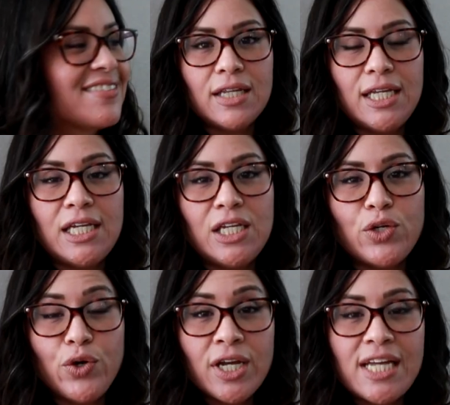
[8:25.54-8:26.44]
The
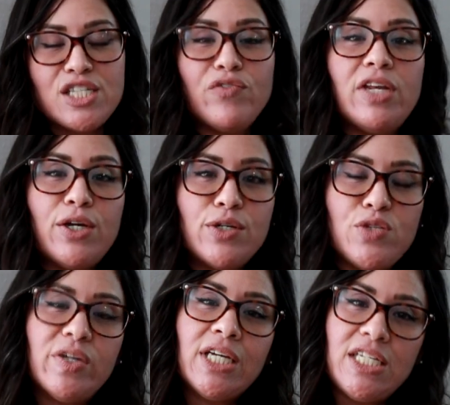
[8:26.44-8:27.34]
organizing videos
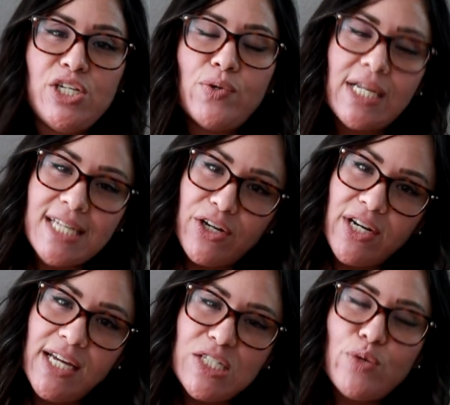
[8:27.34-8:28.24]
will continue on
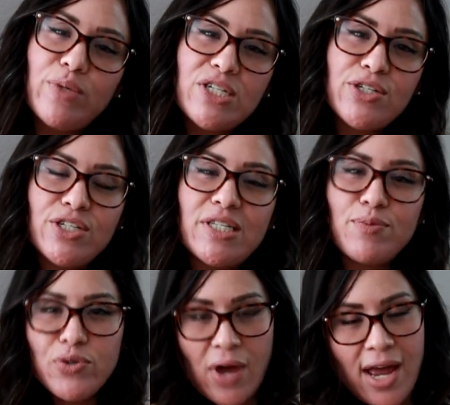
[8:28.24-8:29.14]
Saturday, so be sure to
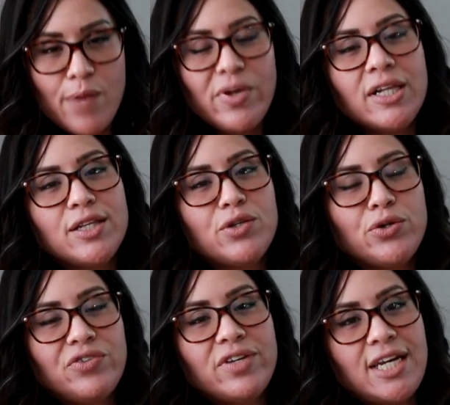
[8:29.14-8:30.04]
subscribe and click the
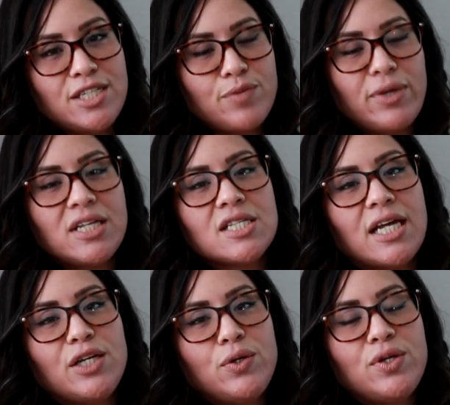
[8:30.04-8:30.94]
notification bell so
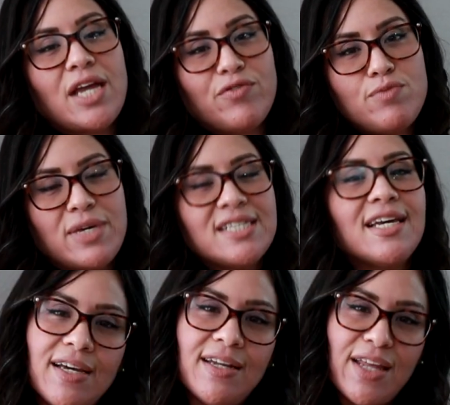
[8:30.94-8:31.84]
that you never miss
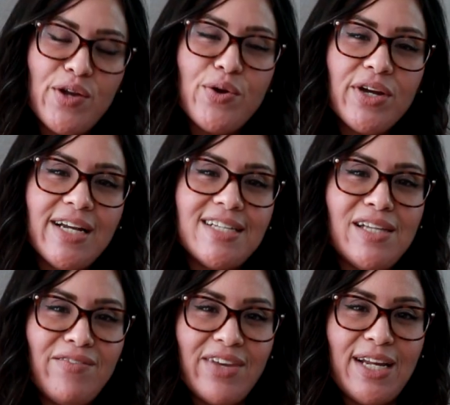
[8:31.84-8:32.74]
another
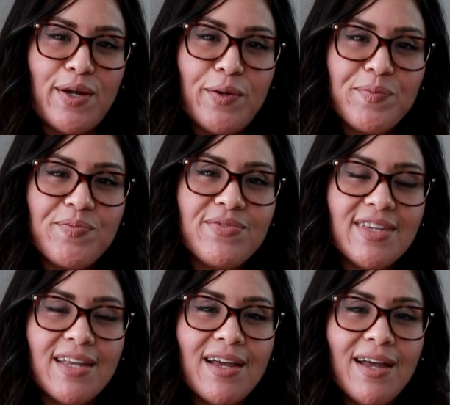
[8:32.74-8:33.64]
organizing video.
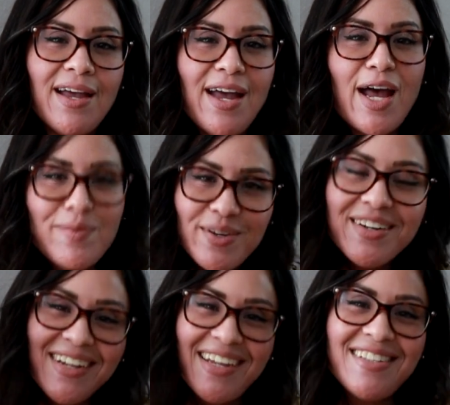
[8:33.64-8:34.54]
Happy
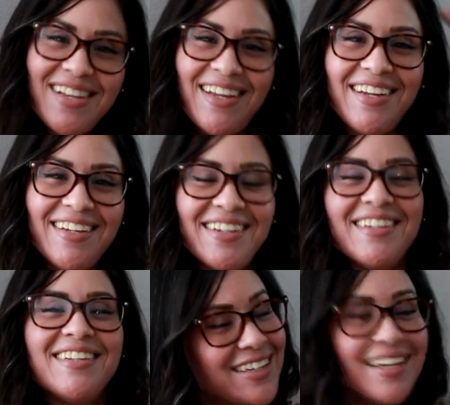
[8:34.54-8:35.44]
organizing
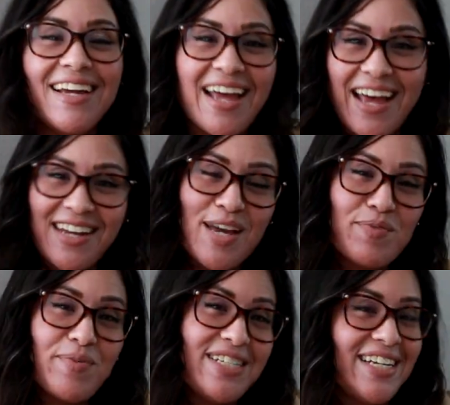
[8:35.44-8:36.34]
and
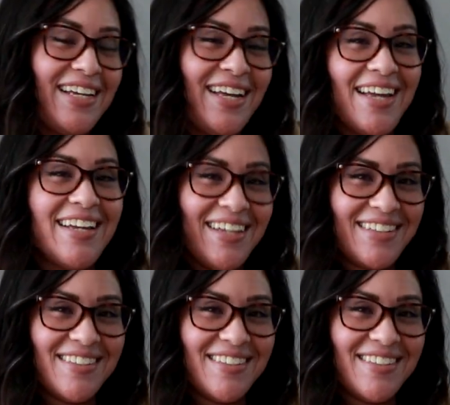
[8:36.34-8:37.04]
happy budgeting!